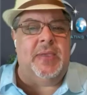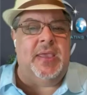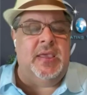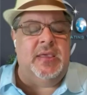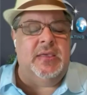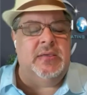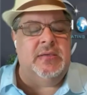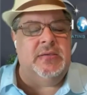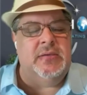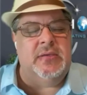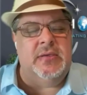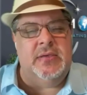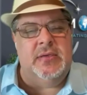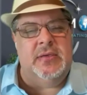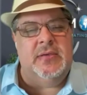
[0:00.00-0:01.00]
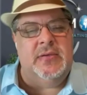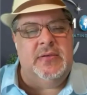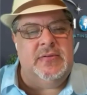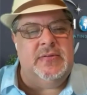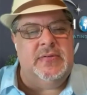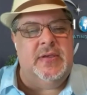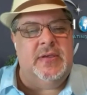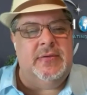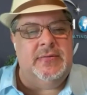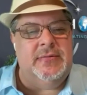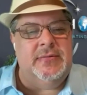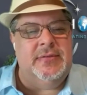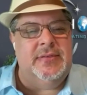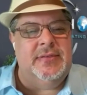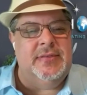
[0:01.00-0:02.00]
me. Yeah.
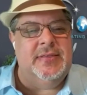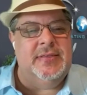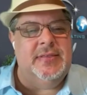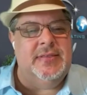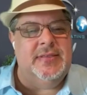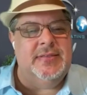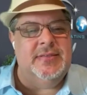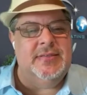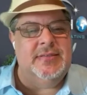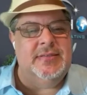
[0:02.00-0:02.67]
So could